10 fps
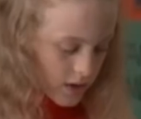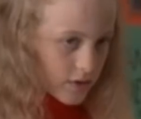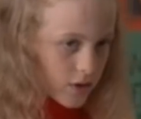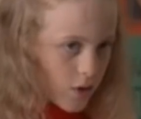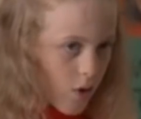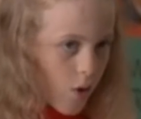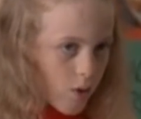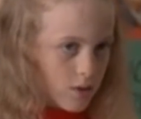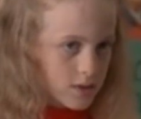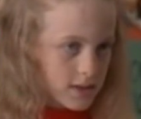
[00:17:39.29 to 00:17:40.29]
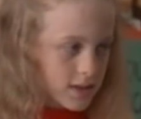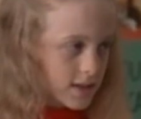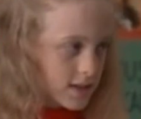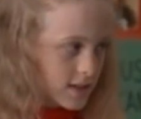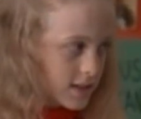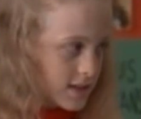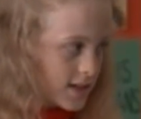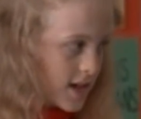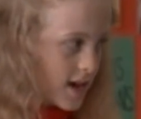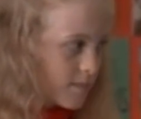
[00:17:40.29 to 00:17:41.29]
in the cold,
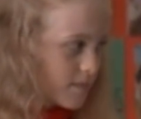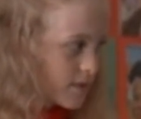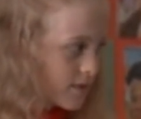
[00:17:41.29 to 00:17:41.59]
damp